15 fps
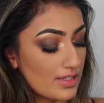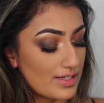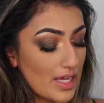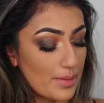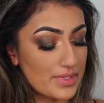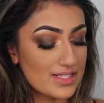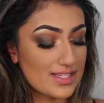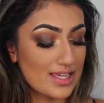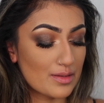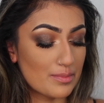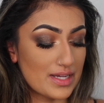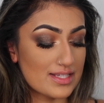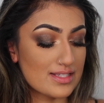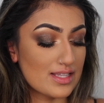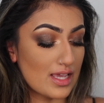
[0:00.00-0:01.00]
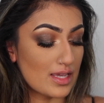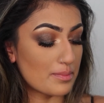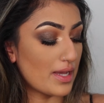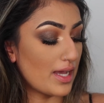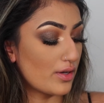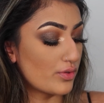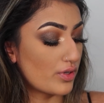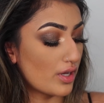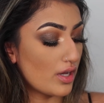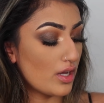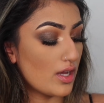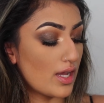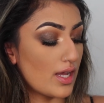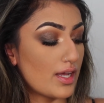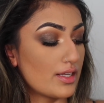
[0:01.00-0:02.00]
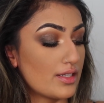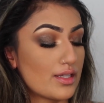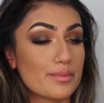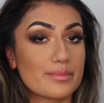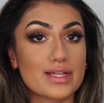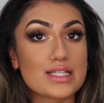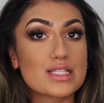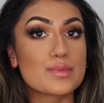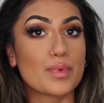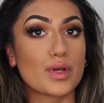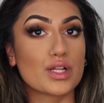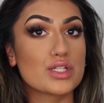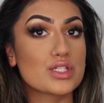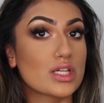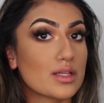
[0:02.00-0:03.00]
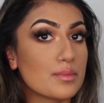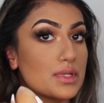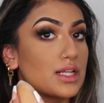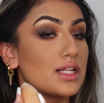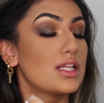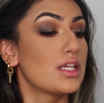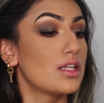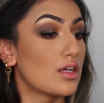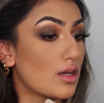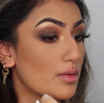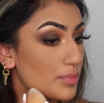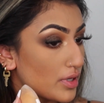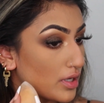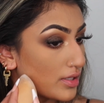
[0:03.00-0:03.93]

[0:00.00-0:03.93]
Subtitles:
Now I'm going to take my setting powder and my sponge, and I'm going to clean up